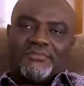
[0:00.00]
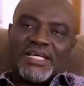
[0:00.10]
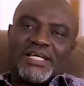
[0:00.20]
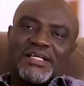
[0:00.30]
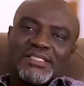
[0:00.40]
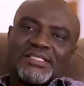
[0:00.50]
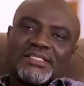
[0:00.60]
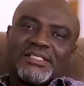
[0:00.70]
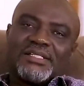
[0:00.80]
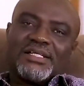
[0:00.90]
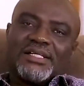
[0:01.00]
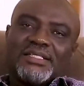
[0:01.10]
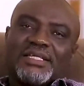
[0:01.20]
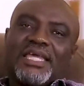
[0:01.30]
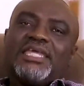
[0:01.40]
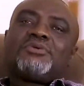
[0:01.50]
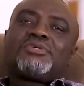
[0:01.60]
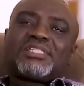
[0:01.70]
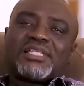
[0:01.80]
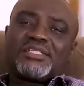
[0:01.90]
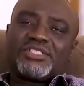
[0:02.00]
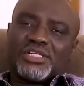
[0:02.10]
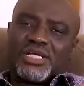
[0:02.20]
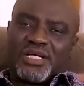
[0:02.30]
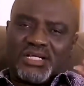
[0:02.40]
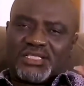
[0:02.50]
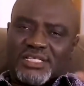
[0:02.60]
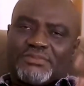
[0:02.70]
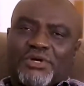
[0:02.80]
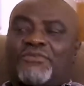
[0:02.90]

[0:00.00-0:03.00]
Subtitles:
Because the Eurocentric concept